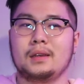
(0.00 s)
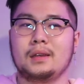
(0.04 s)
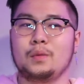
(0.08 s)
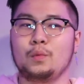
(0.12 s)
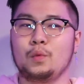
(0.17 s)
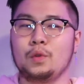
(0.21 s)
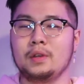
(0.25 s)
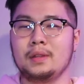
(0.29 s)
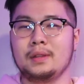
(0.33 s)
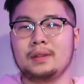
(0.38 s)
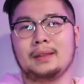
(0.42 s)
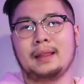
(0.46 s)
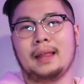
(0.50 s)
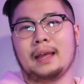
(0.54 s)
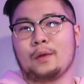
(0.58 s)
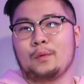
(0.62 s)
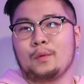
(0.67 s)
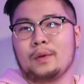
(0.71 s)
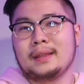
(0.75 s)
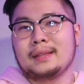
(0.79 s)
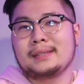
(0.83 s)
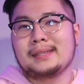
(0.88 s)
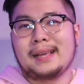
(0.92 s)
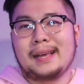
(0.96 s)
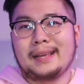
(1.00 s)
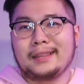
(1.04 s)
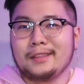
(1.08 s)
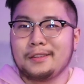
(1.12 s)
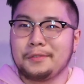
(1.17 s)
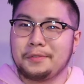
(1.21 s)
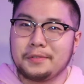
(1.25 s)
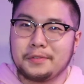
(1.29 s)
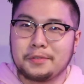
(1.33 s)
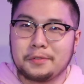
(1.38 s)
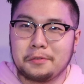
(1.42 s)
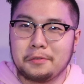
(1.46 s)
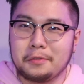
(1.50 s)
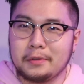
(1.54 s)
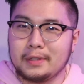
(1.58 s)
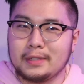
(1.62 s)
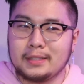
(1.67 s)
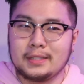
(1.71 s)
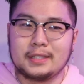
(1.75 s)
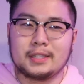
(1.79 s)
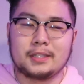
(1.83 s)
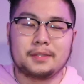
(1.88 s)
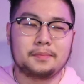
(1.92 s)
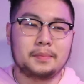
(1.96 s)
really like what did I have to do with school?
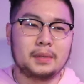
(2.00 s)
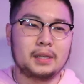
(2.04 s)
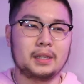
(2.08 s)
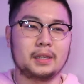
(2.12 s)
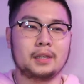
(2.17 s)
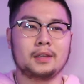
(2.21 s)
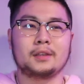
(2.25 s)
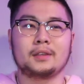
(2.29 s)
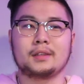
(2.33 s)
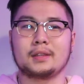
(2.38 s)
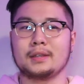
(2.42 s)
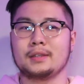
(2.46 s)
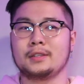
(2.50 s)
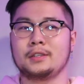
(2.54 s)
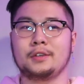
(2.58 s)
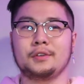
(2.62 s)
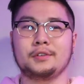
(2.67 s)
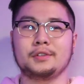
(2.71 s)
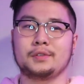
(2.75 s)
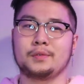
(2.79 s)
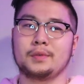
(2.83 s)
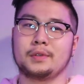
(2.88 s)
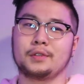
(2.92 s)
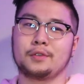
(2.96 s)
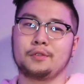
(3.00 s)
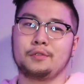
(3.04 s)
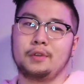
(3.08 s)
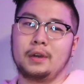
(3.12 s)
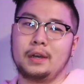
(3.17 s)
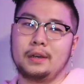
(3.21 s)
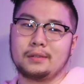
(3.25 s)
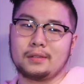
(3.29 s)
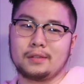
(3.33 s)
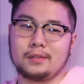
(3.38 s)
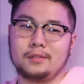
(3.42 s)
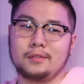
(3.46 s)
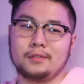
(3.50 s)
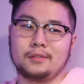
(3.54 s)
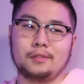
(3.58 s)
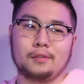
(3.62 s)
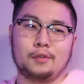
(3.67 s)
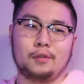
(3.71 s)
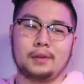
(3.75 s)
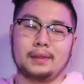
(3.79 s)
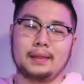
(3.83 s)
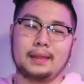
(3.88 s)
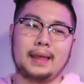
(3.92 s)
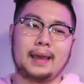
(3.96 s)
It's just me just choosing what school I was going
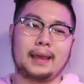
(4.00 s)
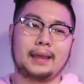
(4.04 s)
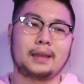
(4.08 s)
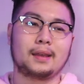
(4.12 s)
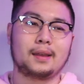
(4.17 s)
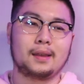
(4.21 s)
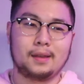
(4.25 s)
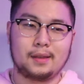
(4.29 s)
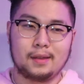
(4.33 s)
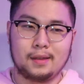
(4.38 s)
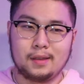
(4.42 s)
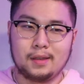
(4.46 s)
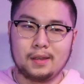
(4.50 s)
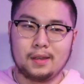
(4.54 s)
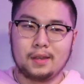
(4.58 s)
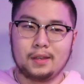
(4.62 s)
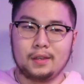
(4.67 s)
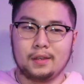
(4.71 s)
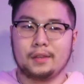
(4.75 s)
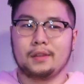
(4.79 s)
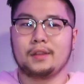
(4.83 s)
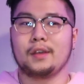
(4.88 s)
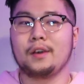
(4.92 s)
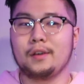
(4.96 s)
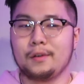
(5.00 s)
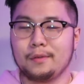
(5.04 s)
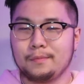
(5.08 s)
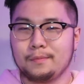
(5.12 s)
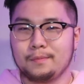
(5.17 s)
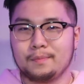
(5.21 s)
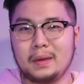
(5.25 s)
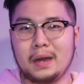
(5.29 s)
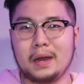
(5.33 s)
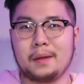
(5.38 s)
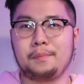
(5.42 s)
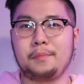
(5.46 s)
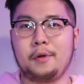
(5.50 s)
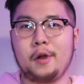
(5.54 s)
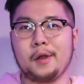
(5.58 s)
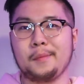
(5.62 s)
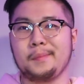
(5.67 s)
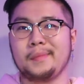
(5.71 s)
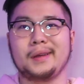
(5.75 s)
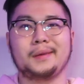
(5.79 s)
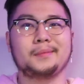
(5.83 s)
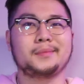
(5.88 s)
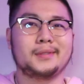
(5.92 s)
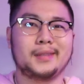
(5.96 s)
to and like, you know, my
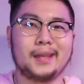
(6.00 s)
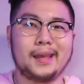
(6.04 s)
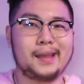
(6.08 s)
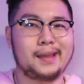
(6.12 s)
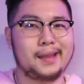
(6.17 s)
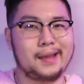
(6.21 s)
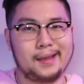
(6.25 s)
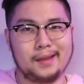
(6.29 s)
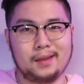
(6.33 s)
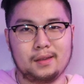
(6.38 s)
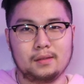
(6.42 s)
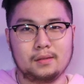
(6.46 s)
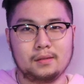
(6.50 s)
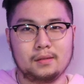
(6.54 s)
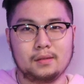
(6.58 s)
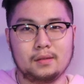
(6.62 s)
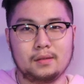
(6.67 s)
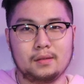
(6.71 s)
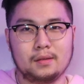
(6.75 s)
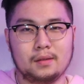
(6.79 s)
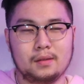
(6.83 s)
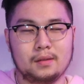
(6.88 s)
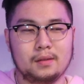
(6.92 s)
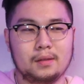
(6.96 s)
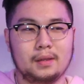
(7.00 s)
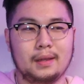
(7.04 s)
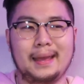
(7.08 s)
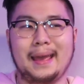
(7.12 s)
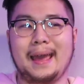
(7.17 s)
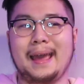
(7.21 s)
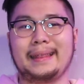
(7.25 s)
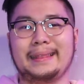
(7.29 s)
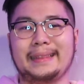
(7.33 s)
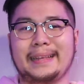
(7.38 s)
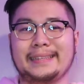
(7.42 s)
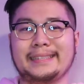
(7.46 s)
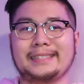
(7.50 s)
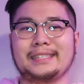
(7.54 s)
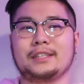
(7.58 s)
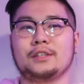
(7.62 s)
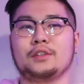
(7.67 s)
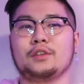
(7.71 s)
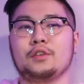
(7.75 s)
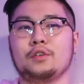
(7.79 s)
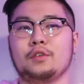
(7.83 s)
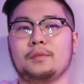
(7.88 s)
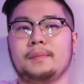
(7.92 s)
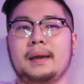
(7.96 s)
apartment I'm staying at. It had nothing
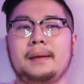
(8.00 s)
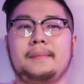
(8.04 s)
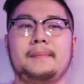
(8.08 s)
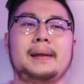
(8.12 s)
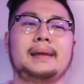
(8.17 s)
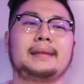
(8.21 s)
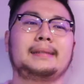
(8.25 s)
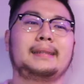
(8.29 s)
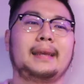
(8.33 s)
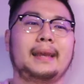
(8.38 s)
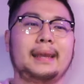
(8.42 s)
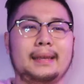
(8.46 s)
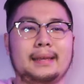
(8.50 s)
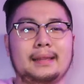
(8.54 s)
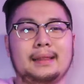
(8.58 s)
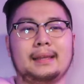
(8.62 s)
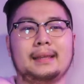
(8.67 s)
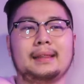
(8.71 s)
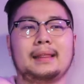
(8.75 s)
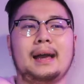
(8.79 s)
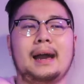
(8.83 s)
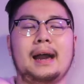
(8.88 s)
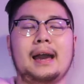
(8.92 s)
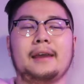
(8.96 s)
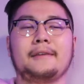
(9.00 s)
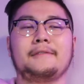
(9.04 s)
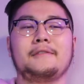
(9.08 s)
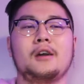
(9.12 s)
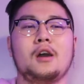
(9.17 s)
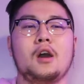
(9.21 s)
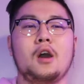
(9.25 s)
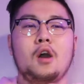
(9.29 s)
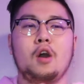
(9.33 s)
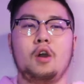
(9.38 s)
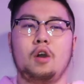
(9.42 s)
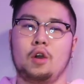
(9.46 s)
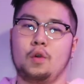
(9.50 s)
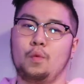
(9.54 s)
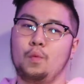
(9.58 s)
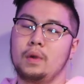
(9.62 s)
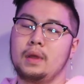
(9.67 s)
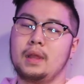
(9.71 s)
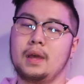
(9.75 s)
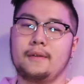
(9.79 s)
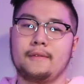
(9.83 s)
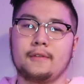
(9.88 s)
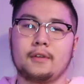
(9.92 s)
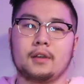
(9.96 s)
to do about my daily life or
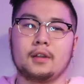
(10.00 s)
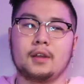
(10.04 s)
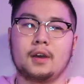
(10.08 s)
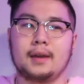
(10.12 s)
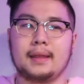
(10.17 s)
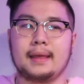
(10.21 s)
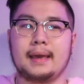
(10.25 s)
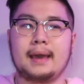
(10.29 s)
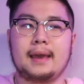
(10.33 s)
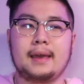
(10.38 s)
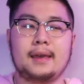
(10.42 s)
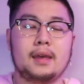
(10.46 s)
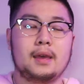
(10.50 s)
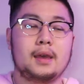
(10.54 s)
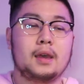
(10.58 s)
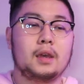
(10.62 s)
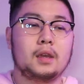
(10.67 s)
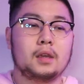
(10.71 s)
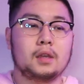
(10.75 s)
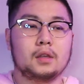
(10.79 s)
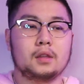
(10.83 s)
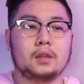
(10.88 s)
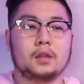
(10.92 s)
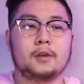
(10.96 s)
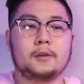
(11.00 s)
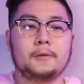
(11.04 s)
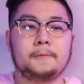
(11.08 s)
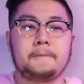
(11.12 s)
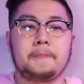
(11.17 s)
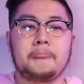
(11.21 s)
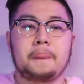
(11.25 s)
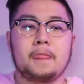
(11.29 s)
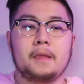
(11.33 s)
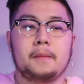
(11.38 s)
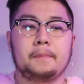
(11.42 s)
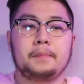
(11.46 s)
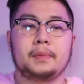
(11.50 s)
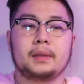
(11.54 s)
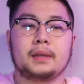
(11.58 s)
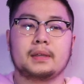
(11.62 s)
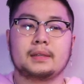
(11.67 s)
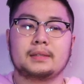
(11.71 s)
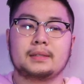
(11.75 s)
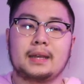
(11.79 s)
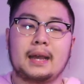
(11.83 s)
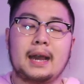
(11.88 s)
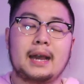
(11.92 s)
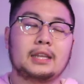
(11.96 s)
whatever and all that, you know?
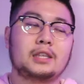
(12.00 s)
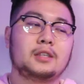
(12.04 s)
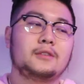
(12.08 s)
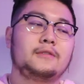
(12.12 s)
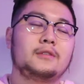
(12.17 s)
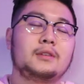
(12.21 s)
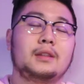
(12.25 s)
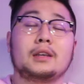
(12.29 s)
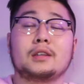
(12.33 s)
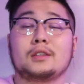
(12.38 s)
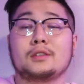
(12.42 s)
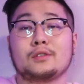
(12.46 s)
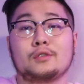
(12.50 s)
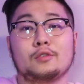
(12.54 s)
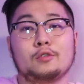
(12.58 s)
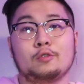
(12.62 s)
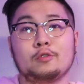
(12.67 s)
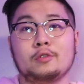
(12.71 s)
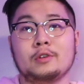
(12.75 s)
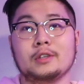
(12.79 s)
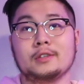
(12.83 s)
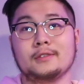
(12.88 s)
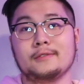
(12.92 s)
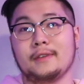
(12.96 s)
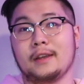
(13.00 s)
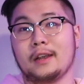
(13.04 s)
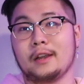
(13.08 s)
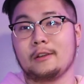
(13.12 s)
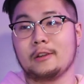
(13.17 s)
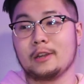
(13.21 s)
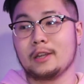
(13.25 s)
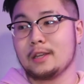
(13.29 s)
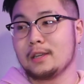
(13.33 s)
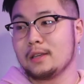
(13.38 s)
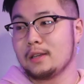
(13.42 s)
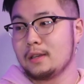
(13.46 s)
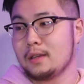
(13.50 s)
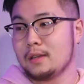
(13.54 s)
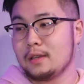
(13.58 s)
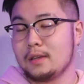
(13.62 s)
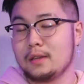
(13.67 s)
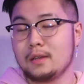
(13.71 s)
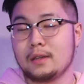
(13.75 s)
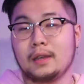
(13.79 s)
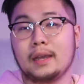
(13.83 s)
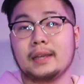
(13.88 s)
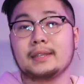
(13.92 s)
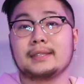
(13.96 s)
Because like, I just feel like school is very,
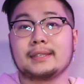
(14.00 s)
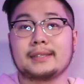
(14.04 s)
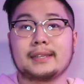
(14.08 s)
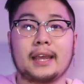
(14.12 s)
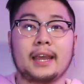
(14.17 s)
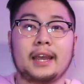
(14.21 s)
it's a